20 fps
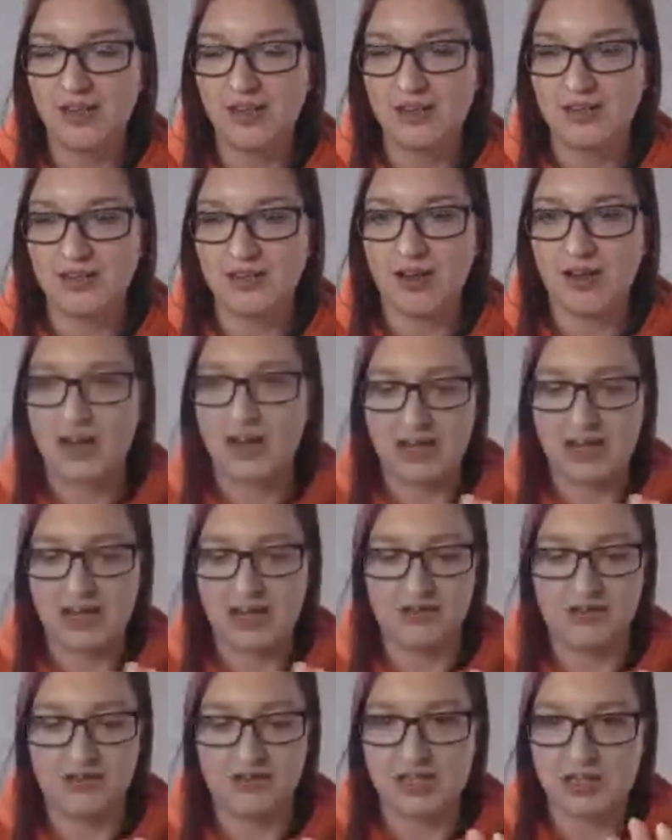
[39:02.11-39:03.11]
So I have
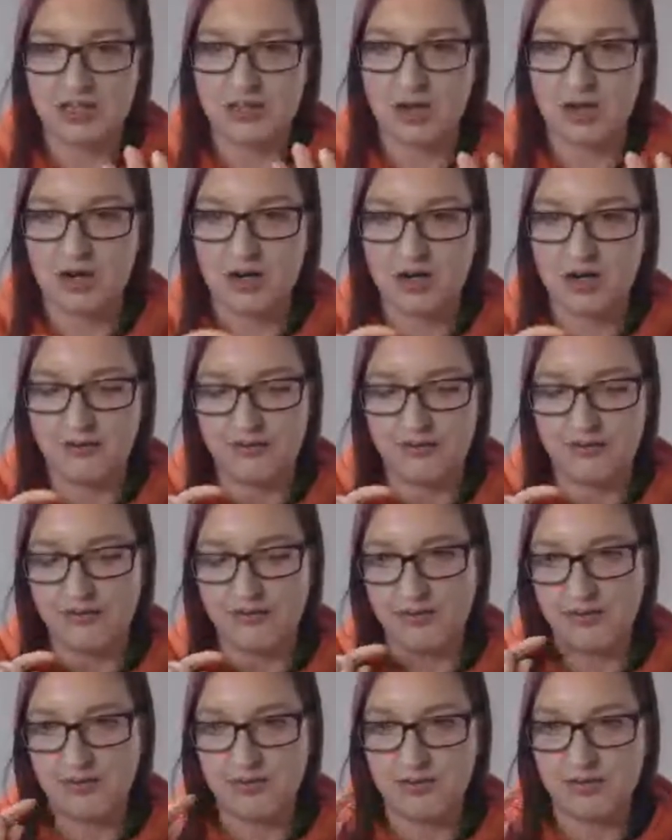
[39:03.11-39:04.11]
like staff,
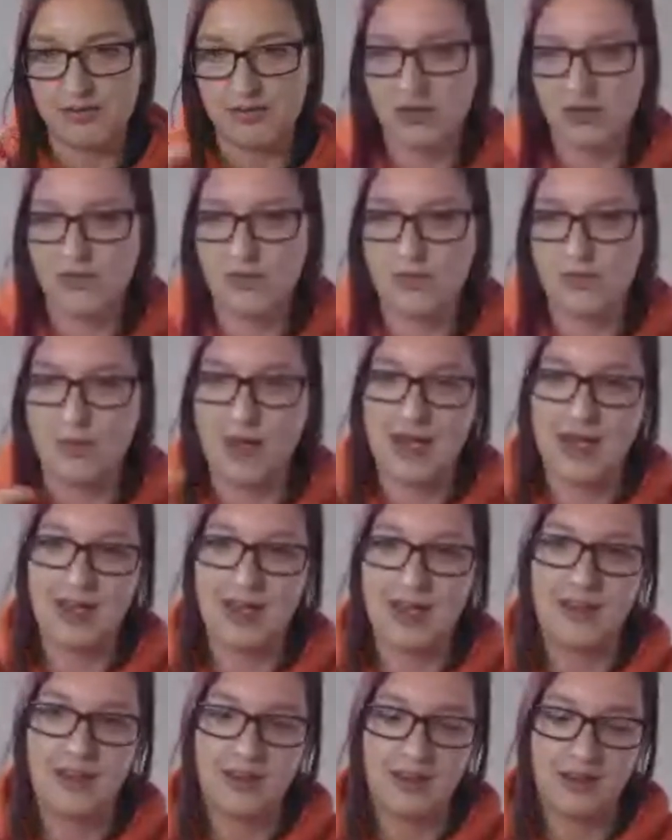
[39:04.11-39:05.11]
software,
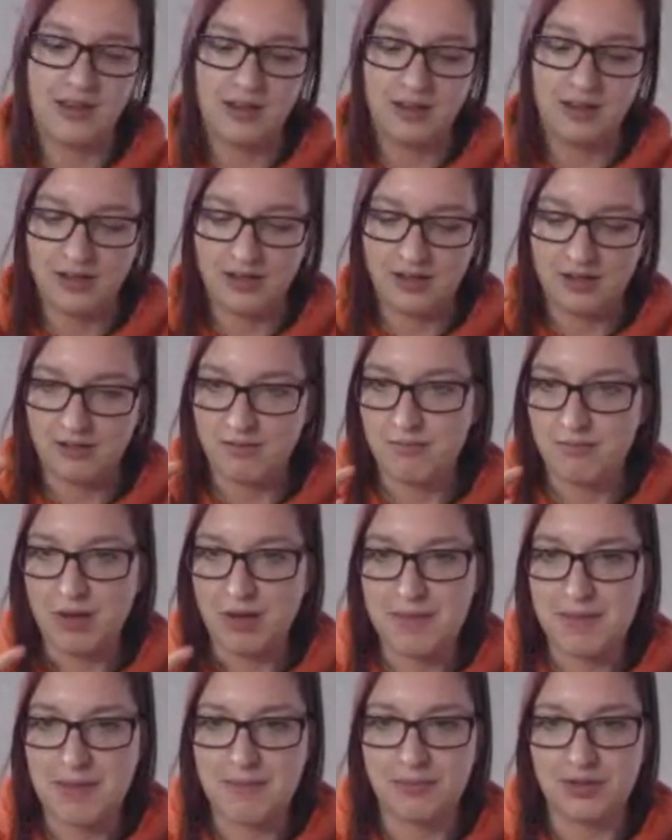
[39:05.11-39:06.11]
my
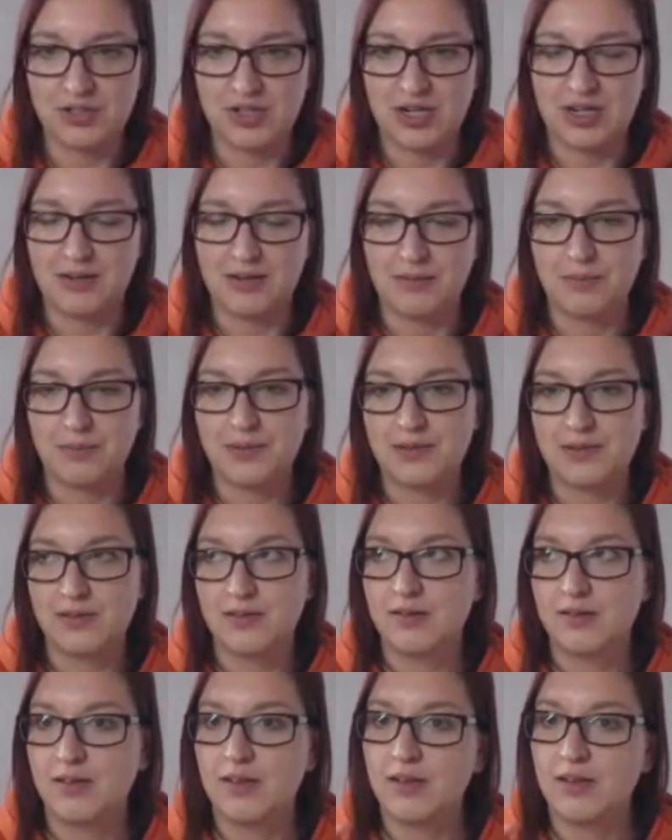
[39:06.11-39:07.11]
memberships,
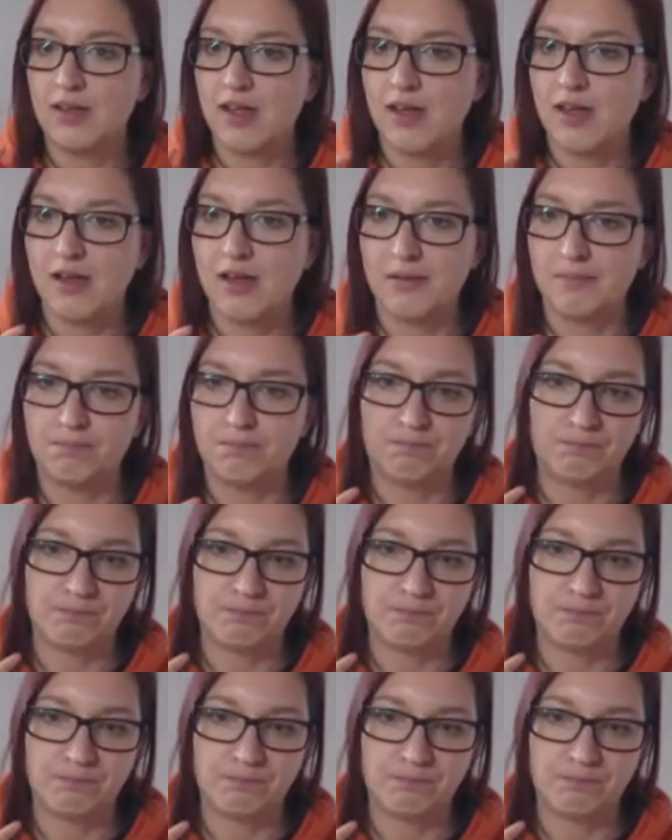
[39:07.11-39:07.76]
um,